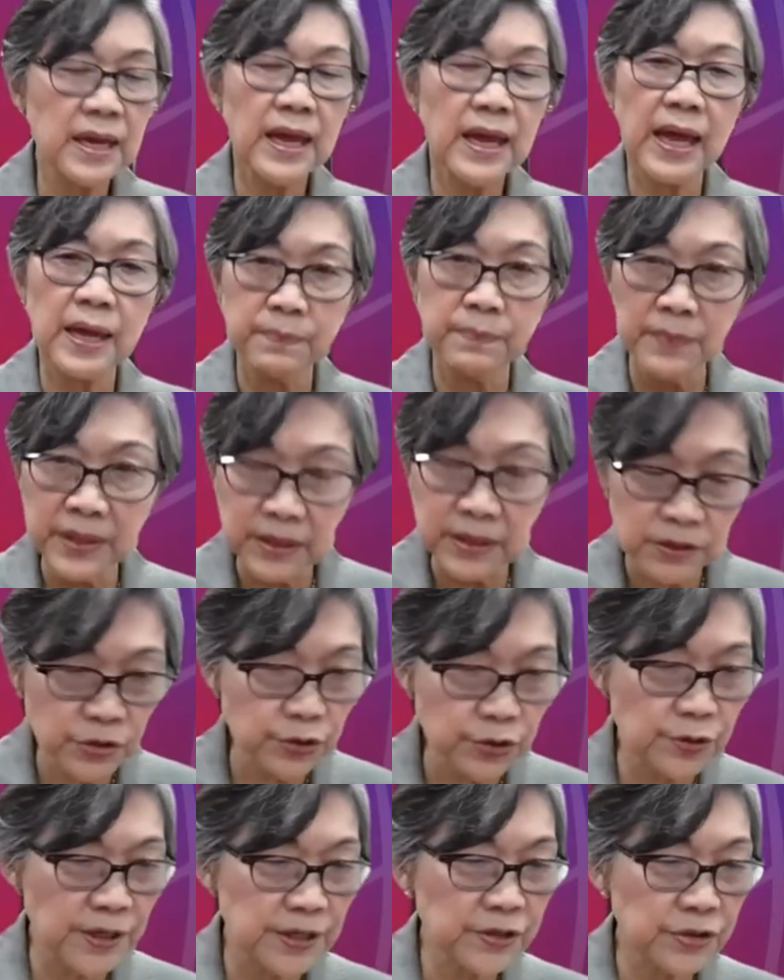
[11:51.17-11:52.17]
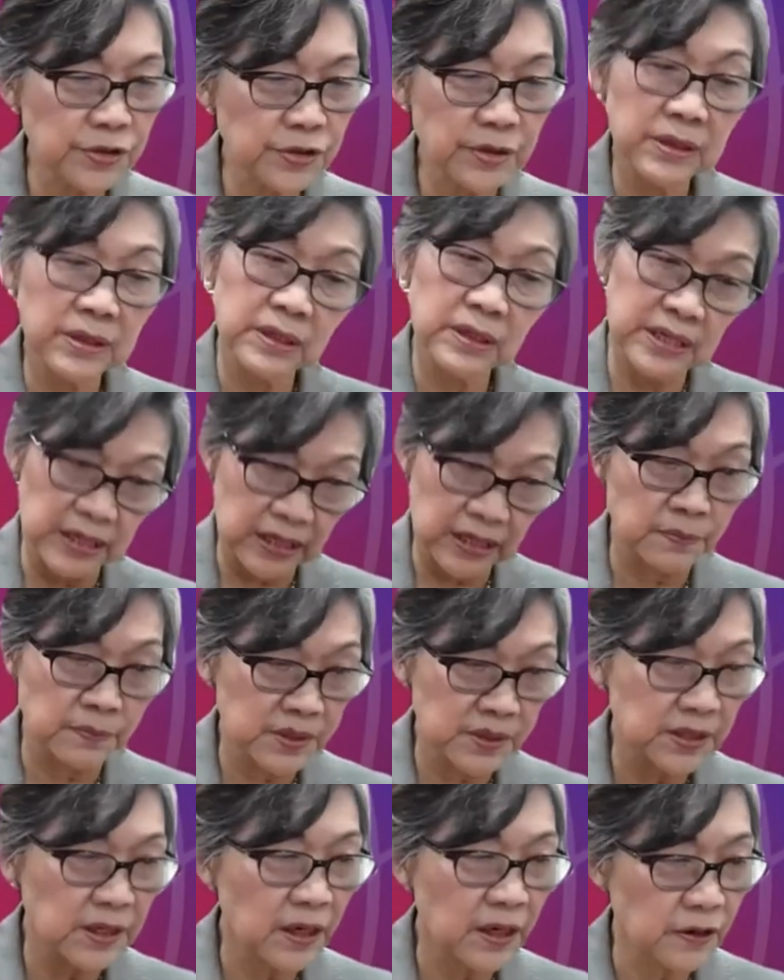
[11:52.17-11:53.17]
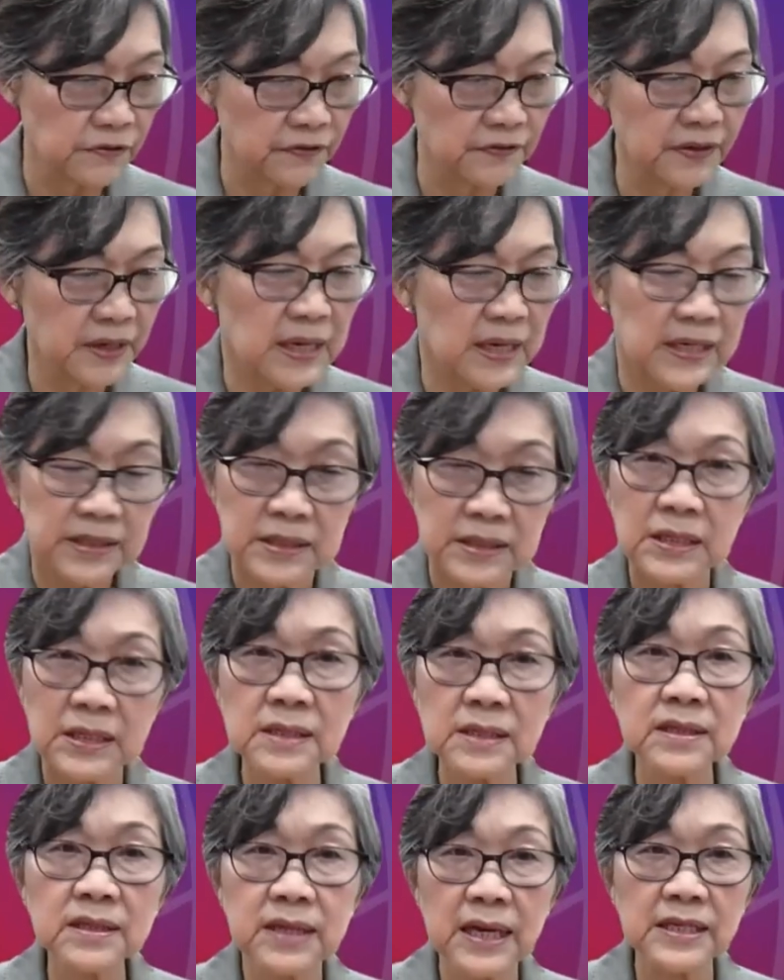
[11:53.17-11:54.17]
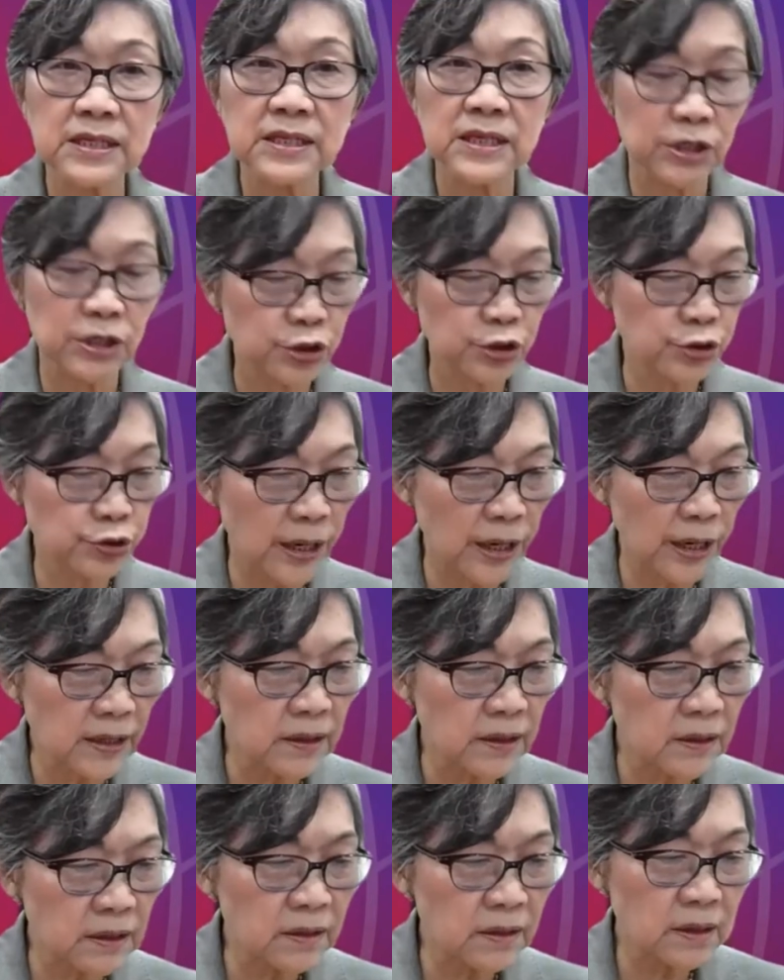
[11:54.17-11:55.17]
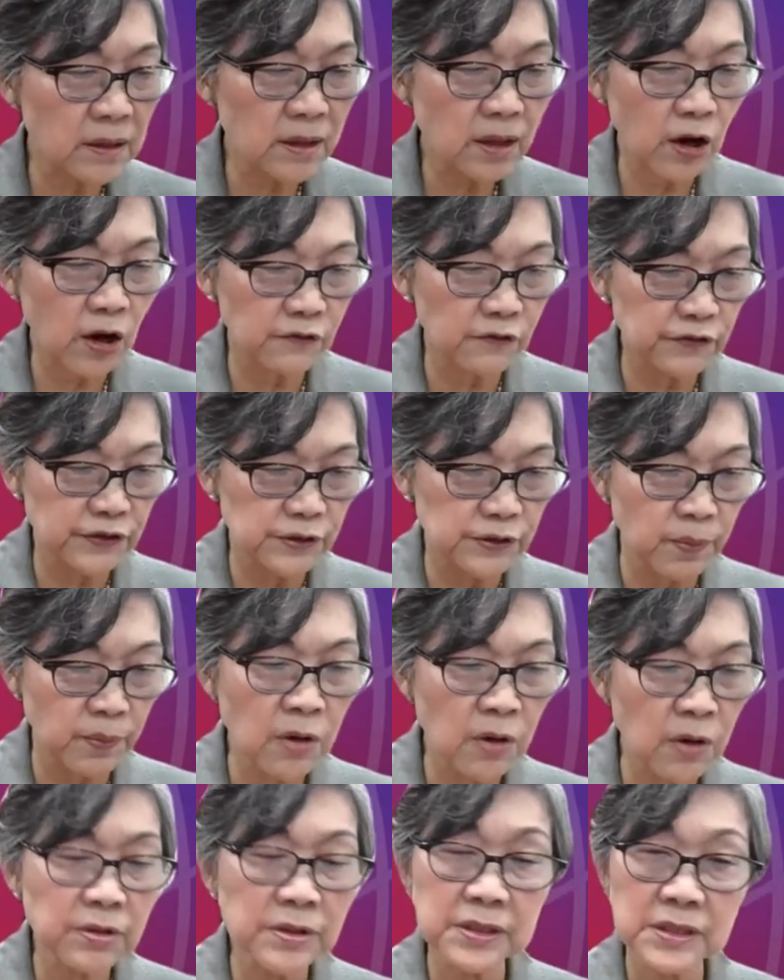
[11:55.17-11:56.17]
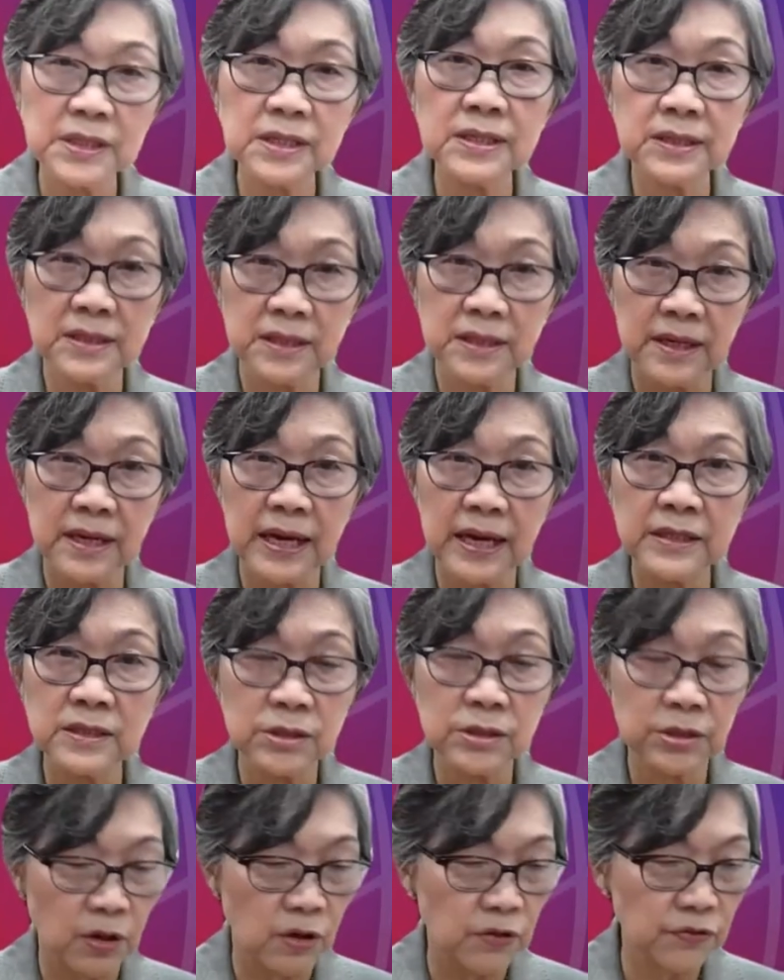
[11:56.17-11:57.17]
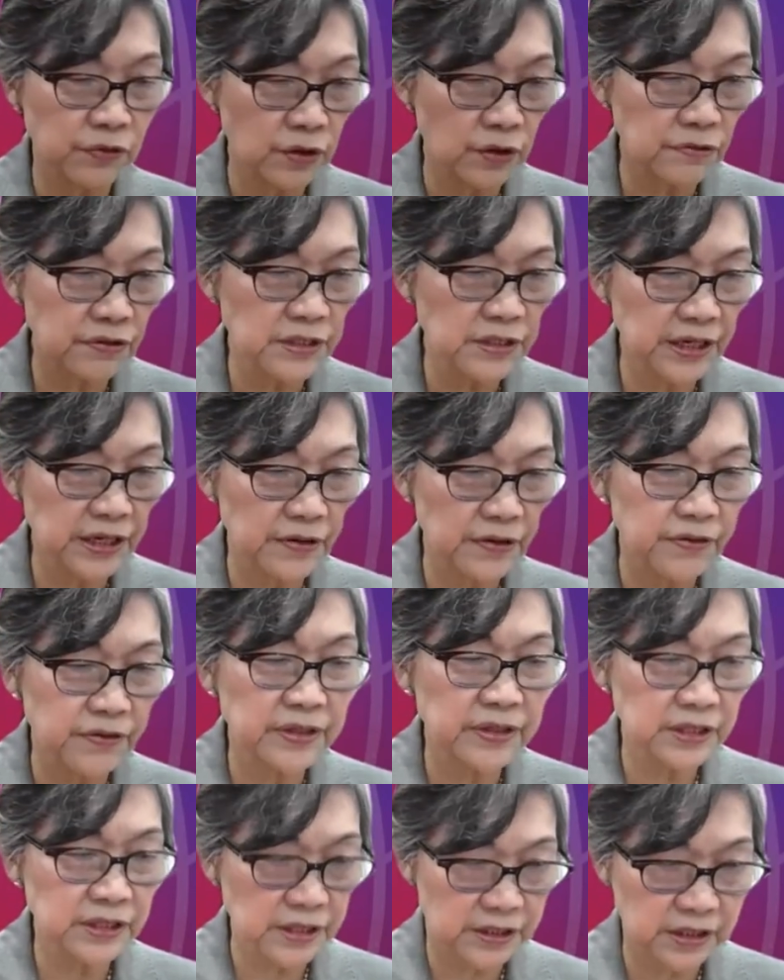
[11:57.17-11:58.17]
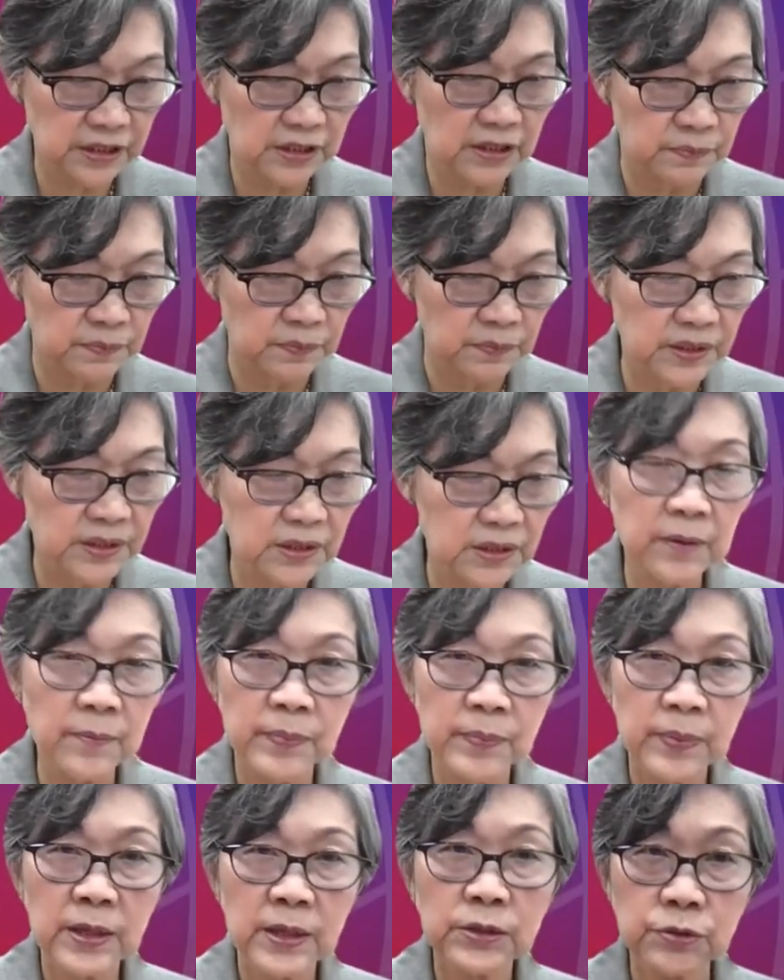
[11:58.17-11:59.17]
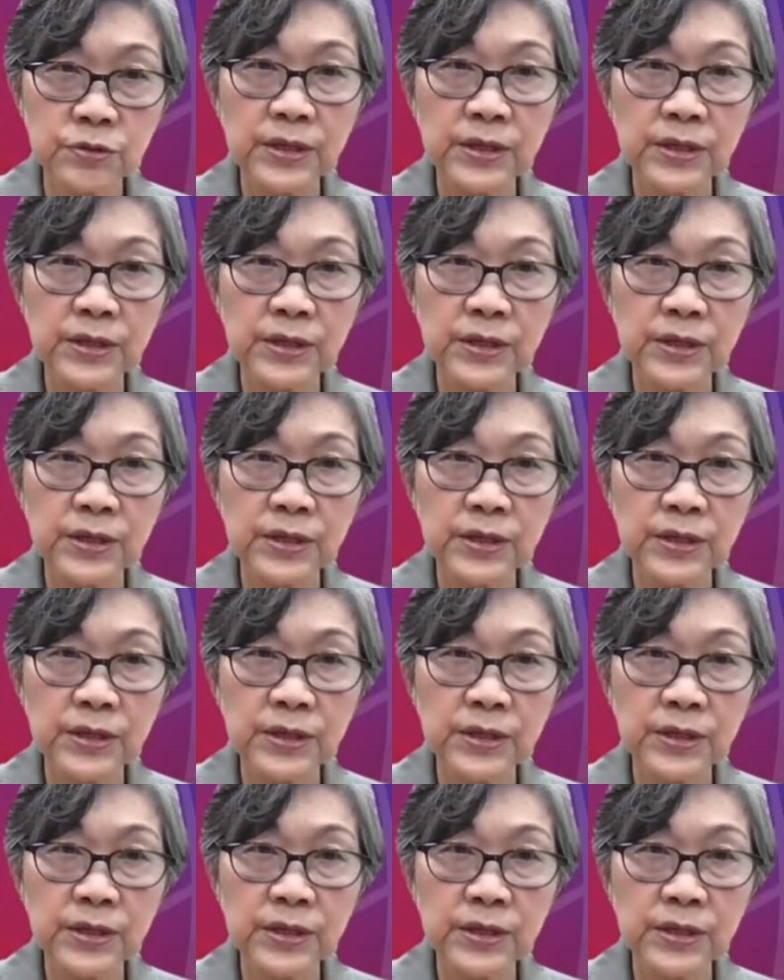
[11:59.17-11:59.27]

administration, he himself, sees as a struggle of democracies against authoritarian systems to